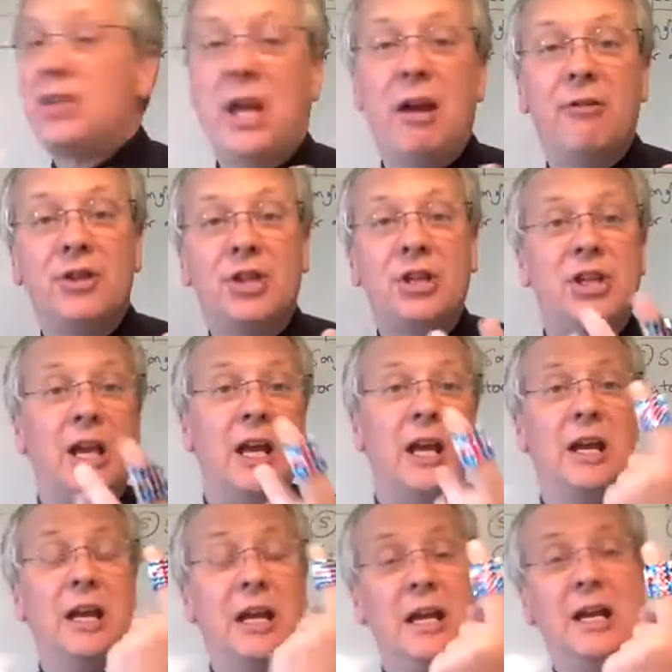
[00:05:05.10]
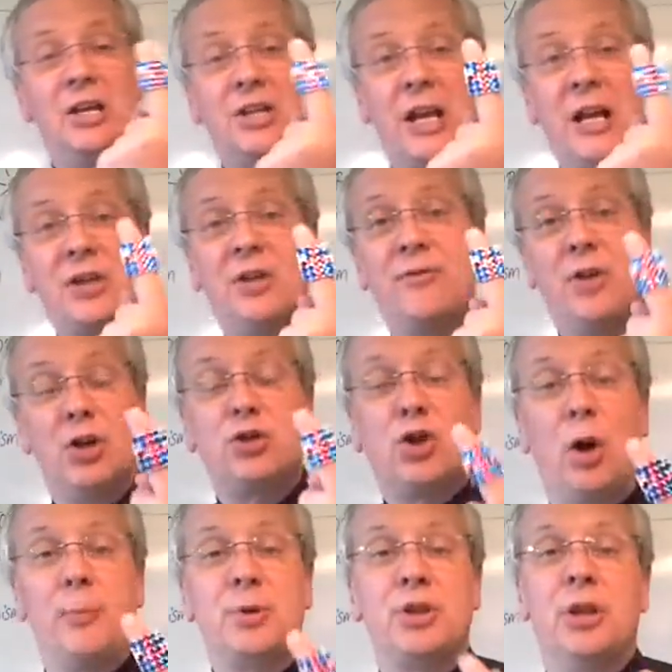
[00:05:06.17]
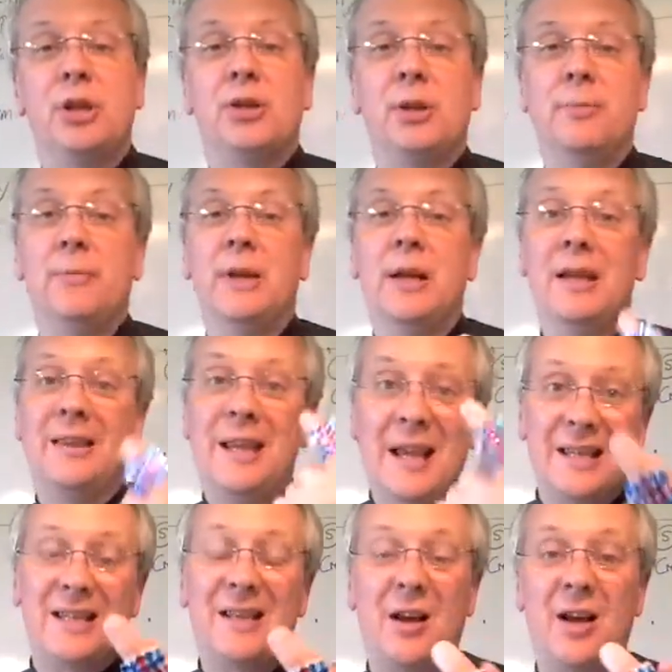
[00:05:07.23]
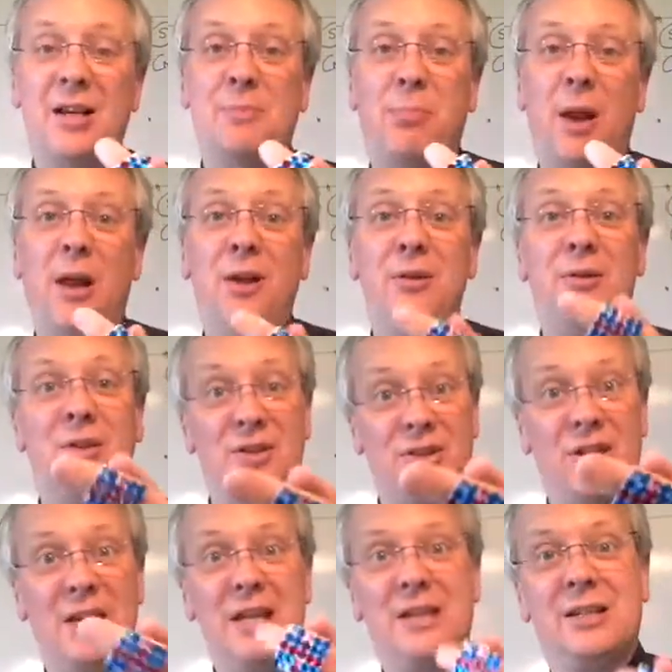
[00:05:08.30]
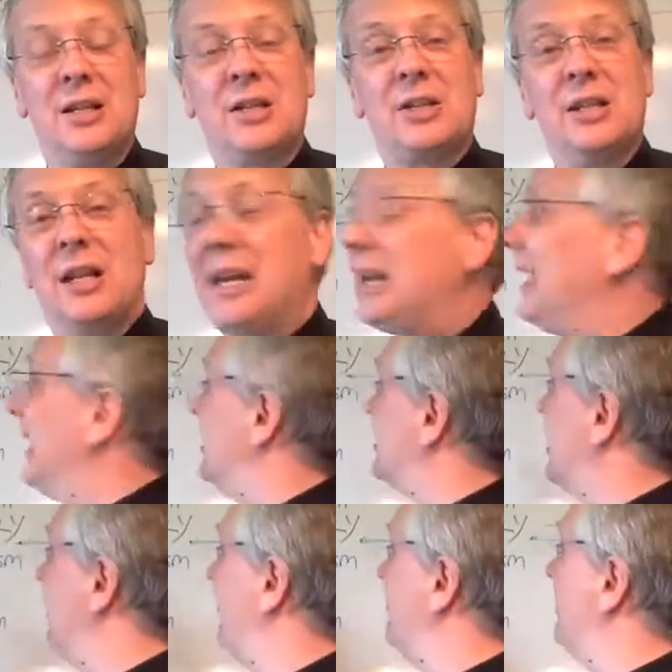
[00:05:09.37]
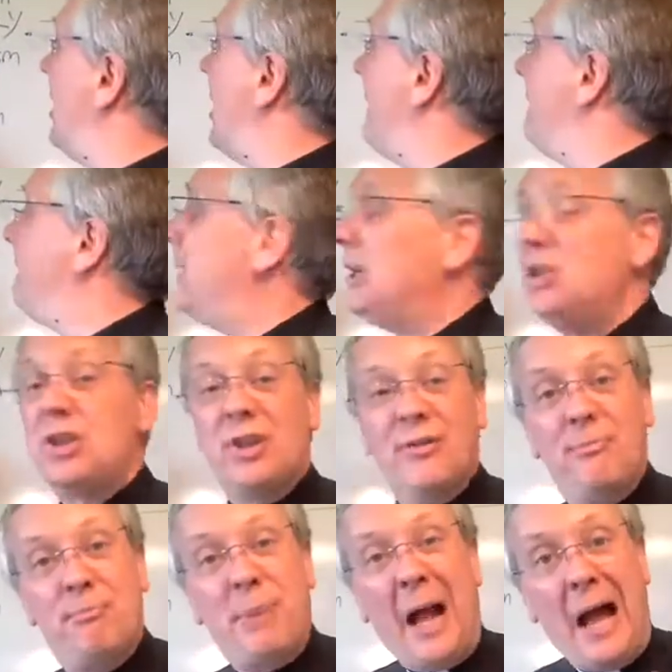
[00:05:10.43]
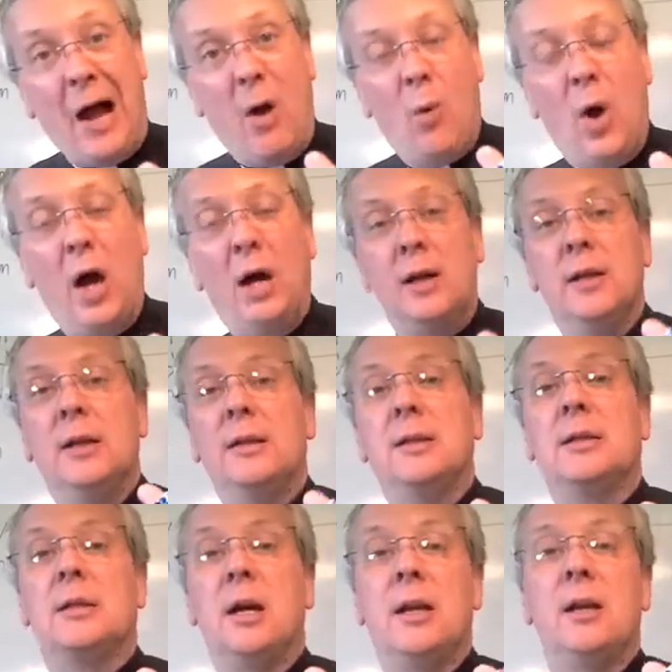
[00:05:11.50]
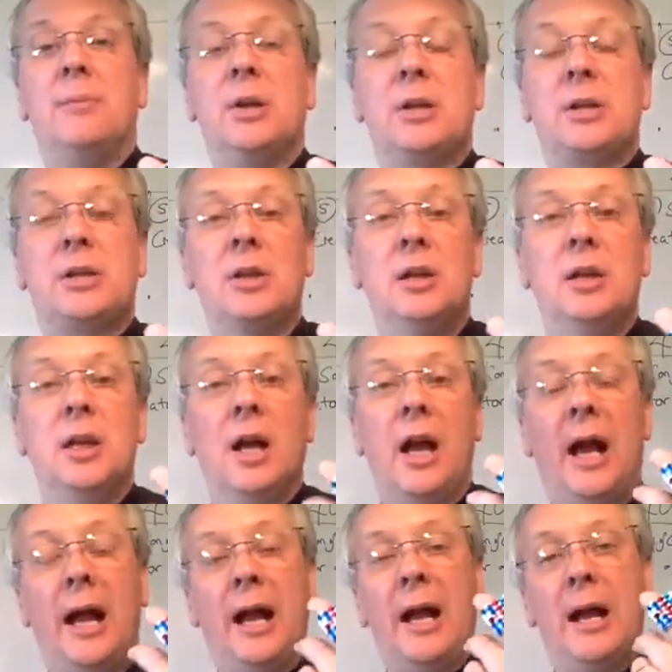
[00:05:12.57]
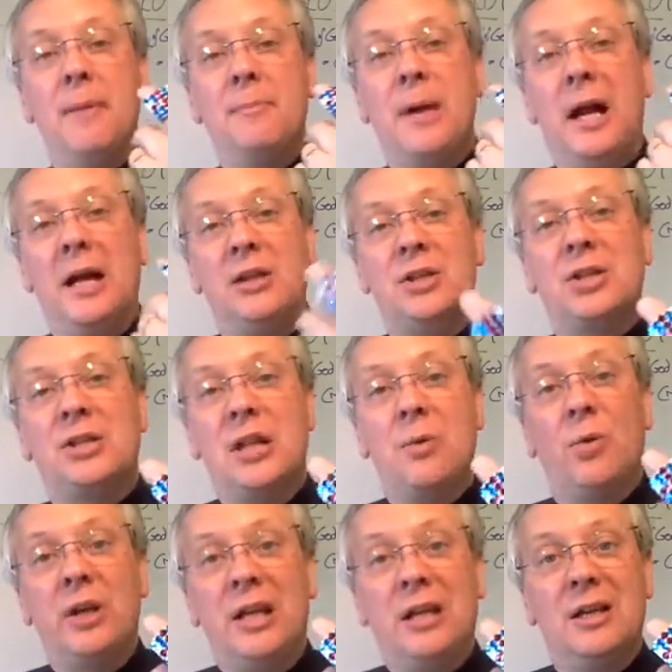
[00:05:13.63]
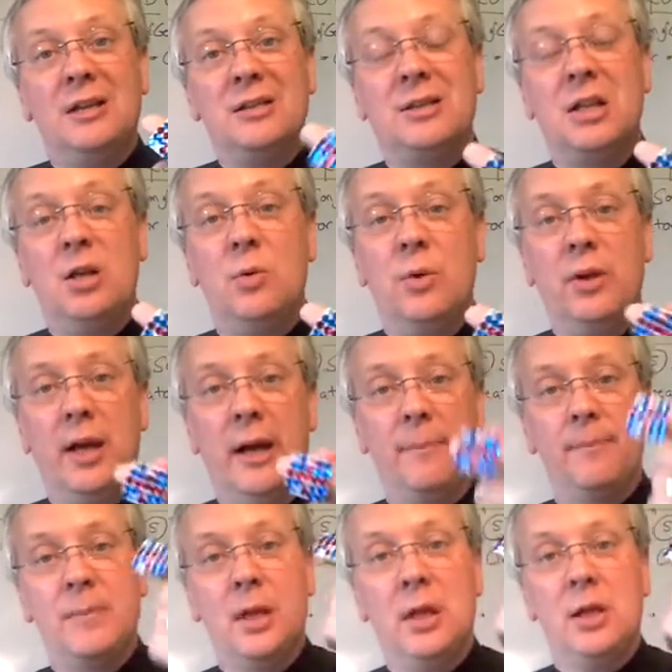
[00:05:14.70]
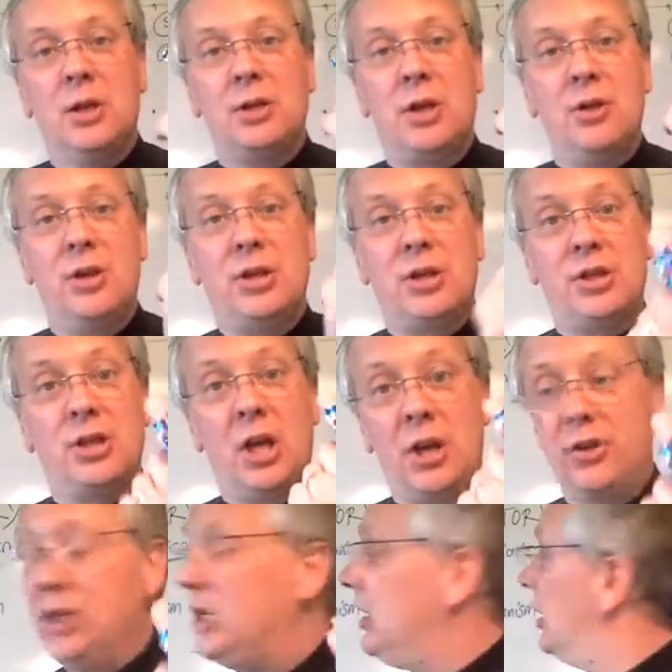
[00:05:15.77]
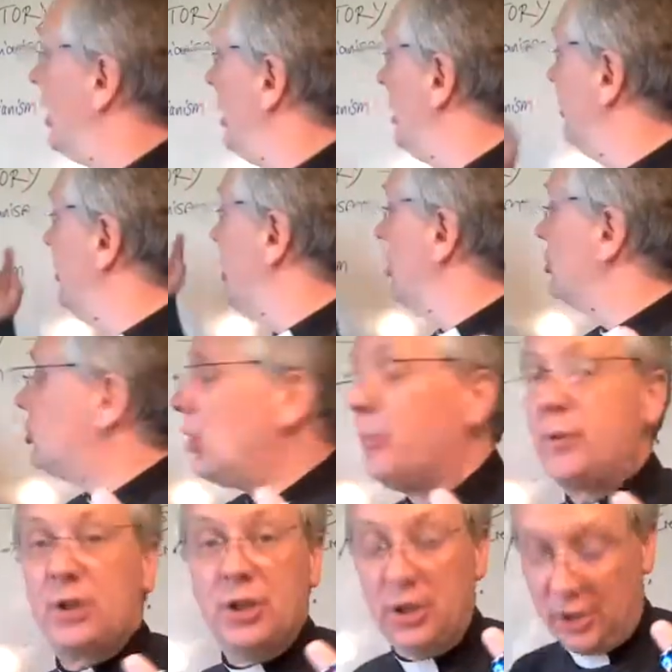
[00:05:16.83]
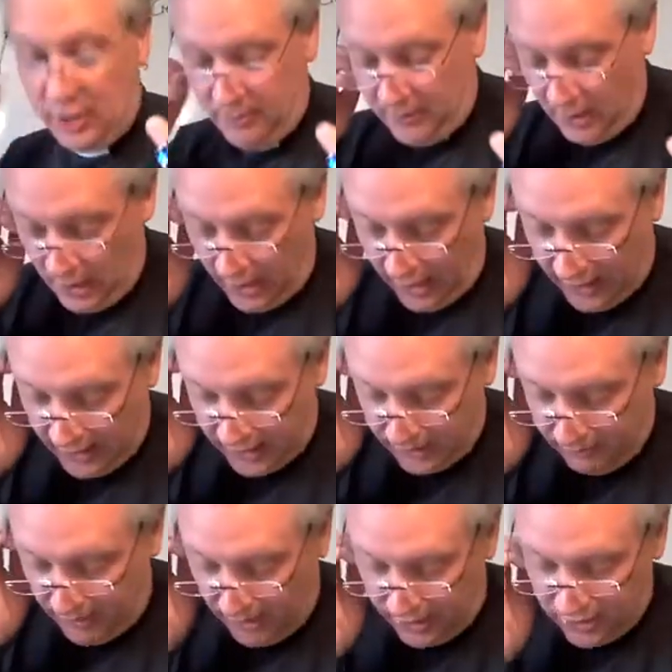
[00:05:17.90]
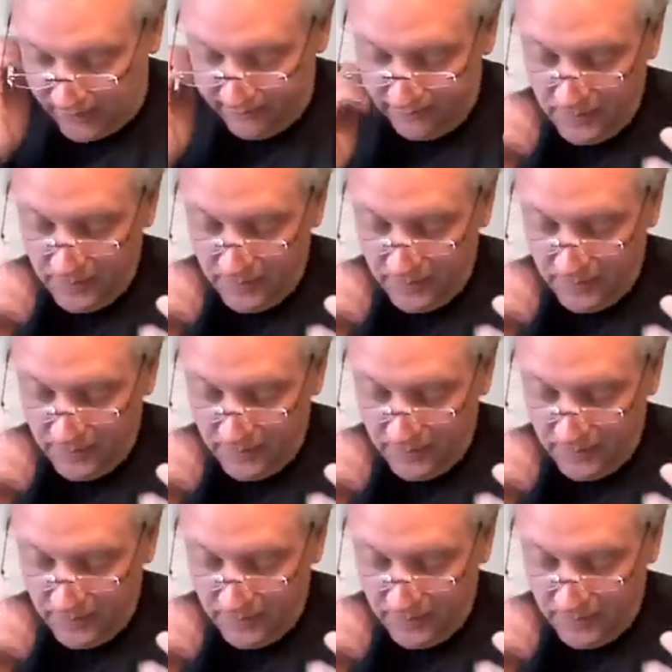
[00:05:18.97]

heresies here is that of adoptionism. There's a nice bloke, Jesus. Let's give him a bunch of power, the dynamis, and see what he can do with it. So this is the adoptionism aspect.